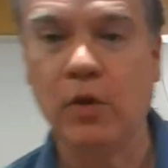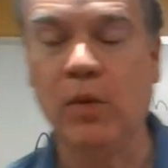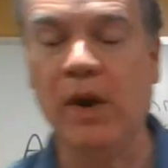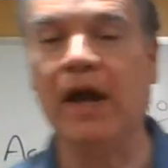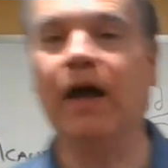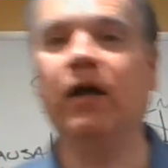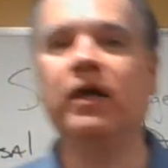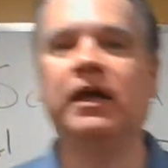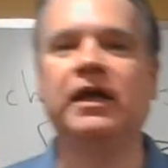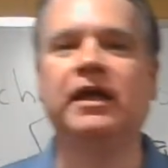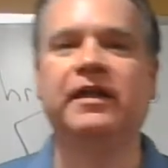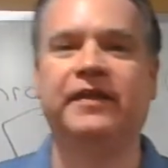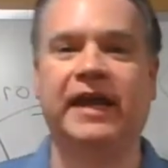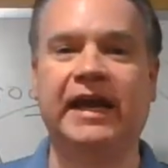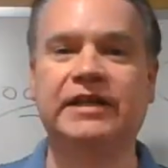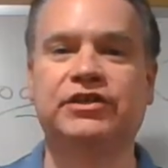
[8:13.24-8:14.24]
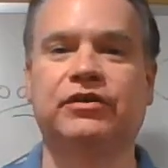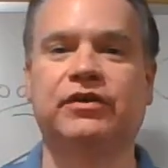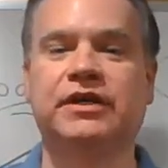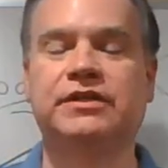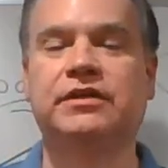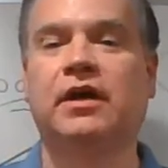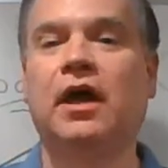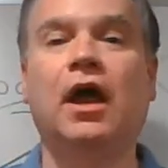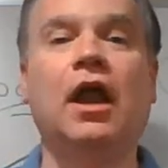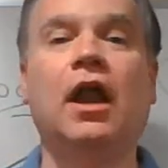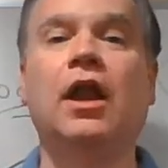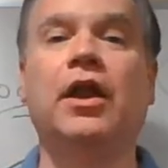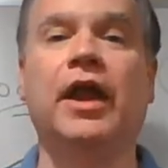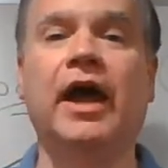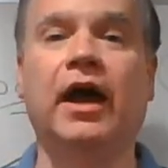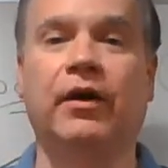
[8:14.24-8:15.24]
Well, the answer is
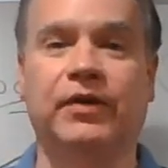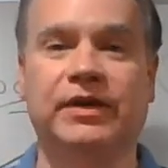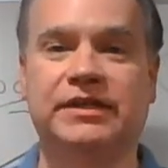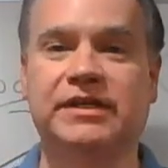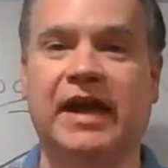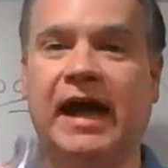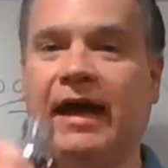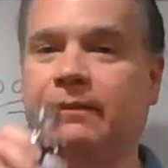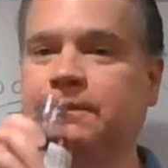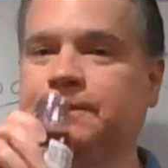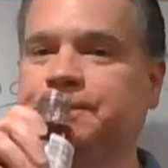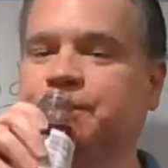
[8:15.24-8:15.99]
no, it's not.